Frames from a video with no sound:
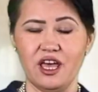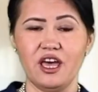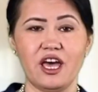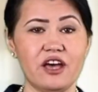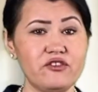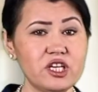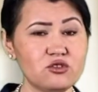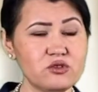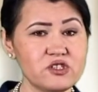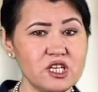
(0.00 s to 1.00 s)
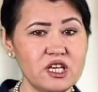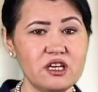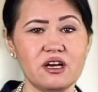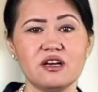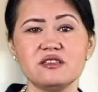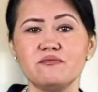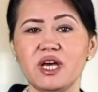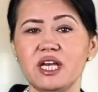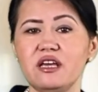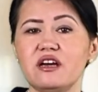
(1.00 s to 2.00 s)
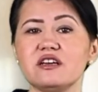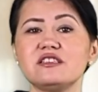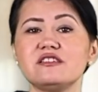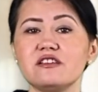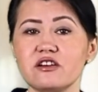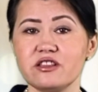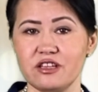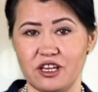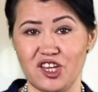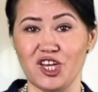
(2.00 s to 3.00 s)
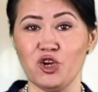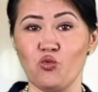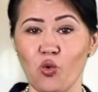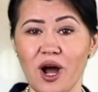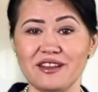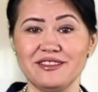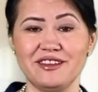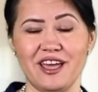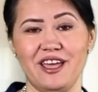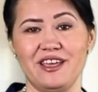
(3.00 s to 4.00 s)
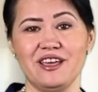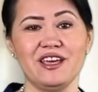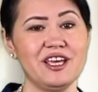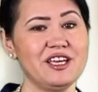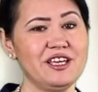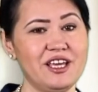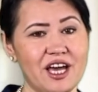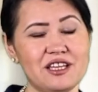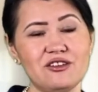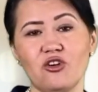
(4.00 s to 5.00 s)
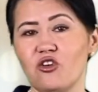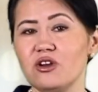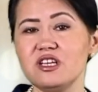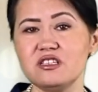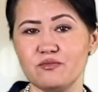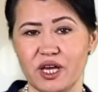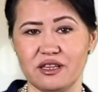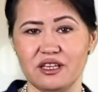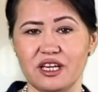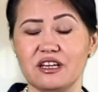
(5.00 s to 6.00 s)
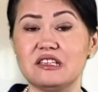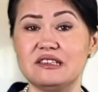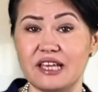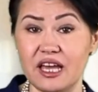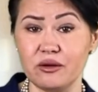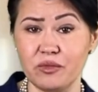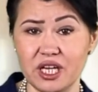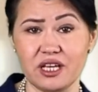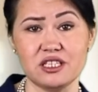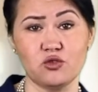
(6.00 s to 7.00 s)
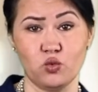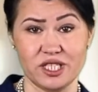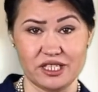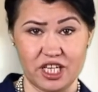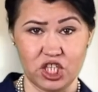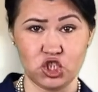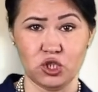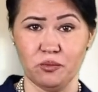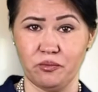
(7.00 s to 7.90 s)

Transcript: having to see as many as 30 in one day, yet only spending 10 minutes with each